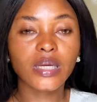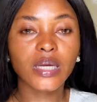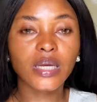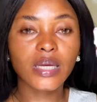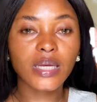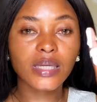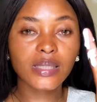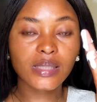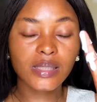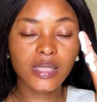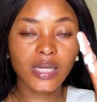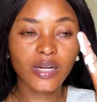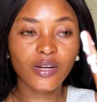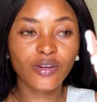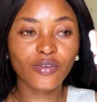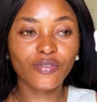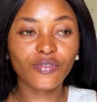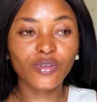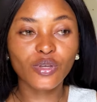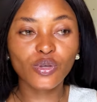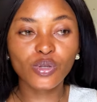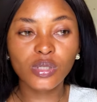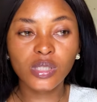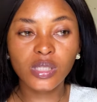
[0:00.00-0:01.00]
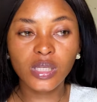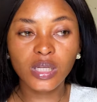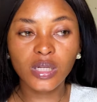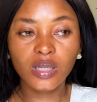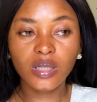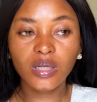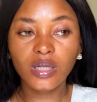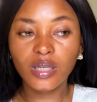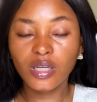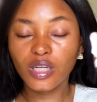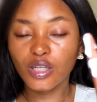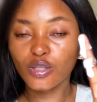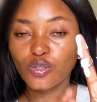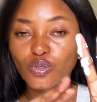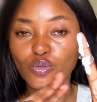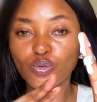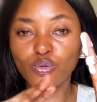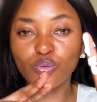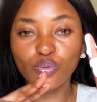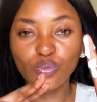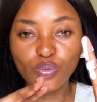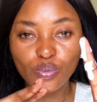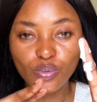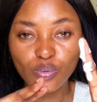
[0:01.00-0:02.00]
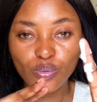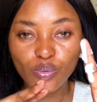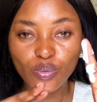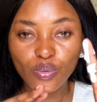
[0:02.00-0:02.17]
Instead of using the 2,